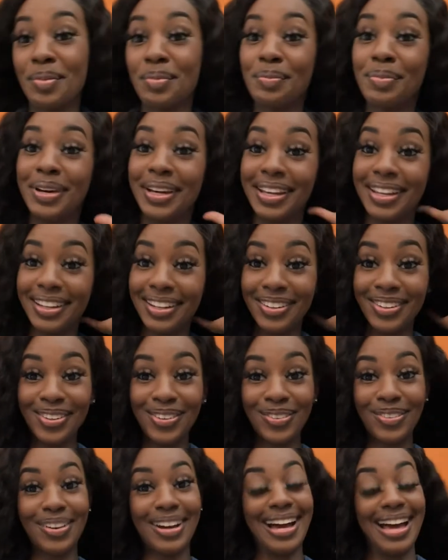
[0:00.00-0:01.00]
But
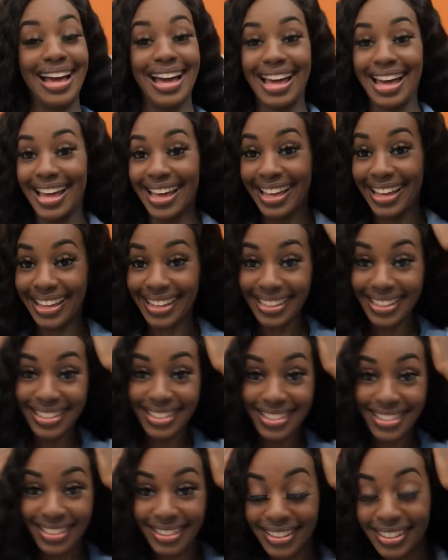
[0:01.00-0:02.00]
anywho, guys,
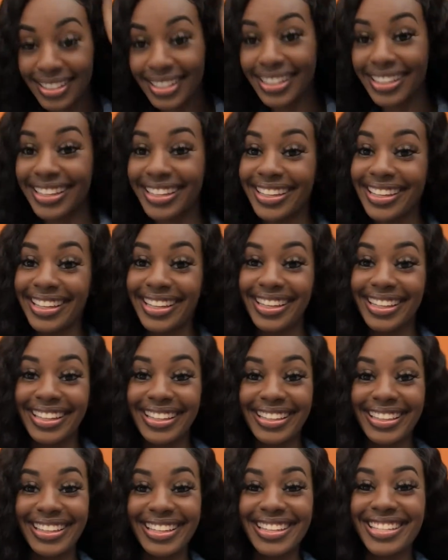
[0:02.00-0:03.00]

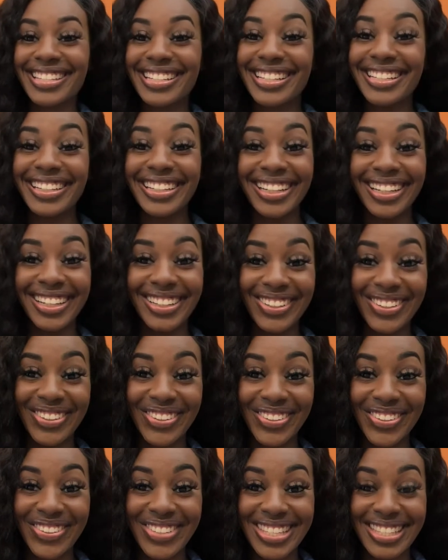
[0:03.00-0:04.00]
this
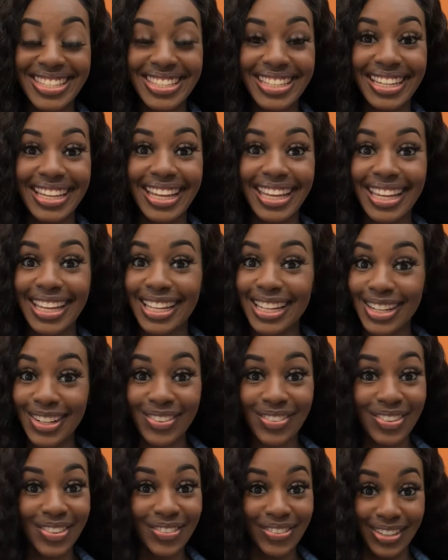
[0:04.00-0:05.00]
concludes the end
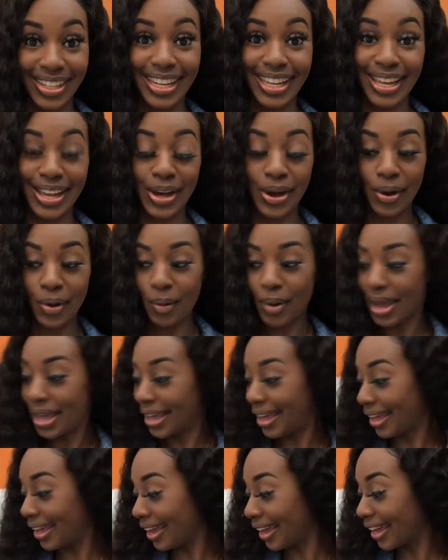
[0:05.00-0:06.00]
of the video,
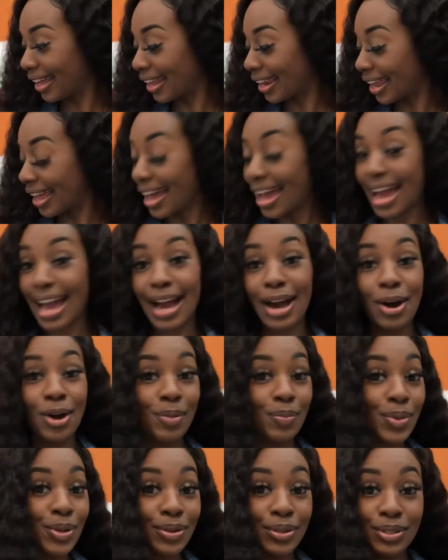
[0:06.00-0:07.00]
and I
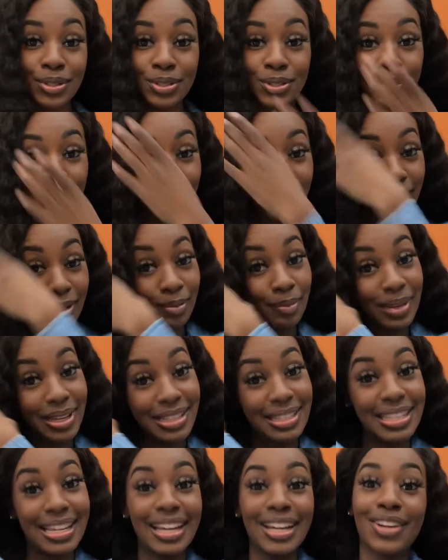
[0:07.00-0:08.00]
hope you enjoyed me
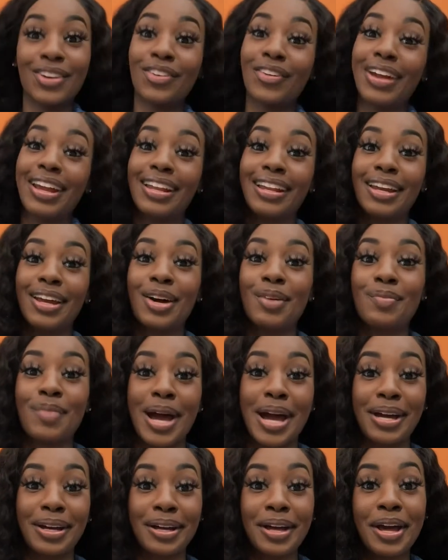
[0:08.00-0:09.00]
decorating up
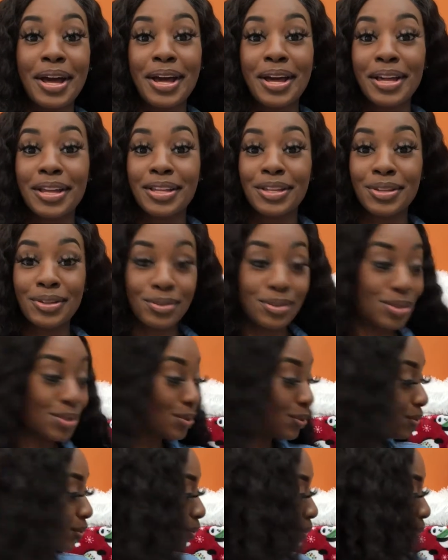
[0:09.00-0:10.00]
my
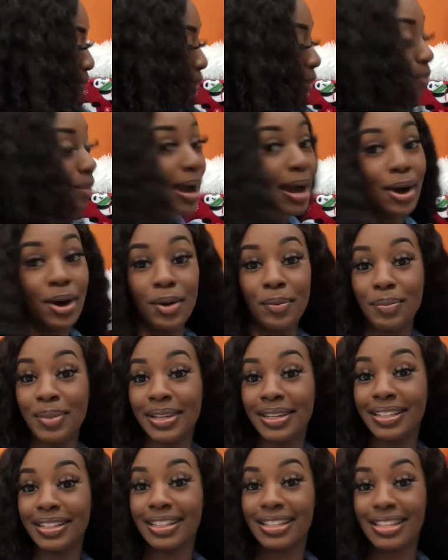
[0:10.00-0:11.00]
YouTube room. I hope
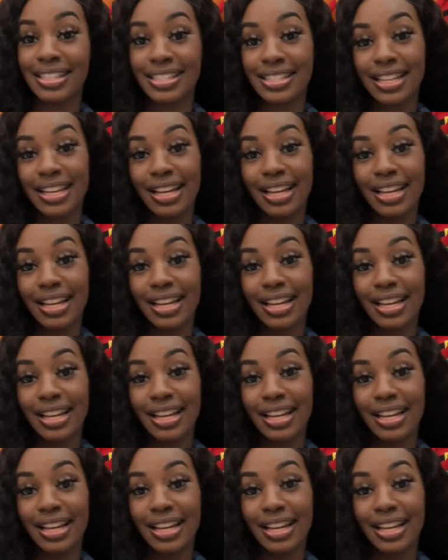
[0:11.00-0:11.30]
it looks